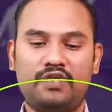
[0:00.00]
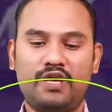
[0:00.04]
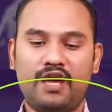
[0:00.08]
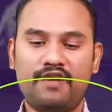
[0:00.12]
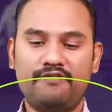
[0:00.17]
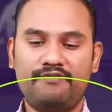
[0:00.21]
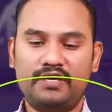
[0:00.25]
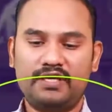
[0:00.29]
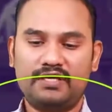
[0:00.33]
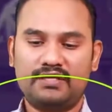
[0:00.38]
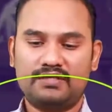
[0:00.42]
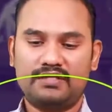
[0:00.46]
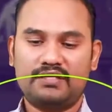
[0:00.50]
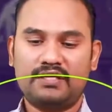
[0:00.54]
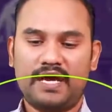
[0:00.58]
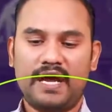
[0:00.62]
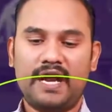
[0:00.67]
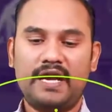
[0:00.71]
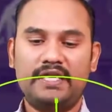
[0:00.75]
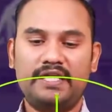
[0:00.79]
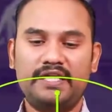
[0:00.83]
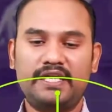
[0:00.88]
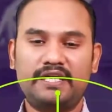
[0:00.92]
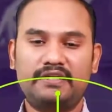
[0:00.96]
So you have a
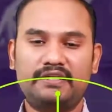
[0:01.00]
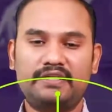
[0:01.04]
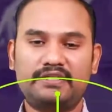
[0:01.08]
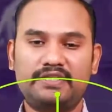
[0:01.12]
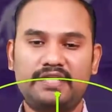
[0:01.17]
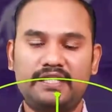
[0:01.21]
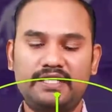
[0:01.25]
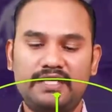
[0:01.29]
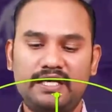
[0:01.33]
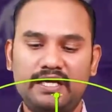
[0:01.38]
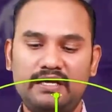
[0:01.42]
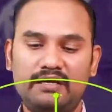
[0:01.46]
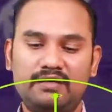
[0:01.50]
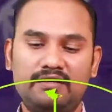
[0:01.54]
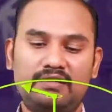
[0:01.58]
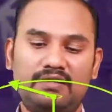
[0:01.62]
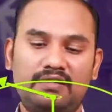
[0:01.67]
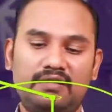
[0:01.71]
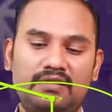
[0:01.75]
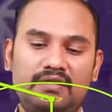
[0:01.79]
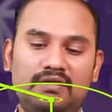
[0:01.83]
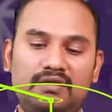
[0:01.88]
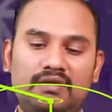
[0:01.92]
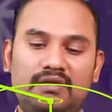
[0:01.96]
antenna at the
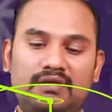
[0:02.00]
center,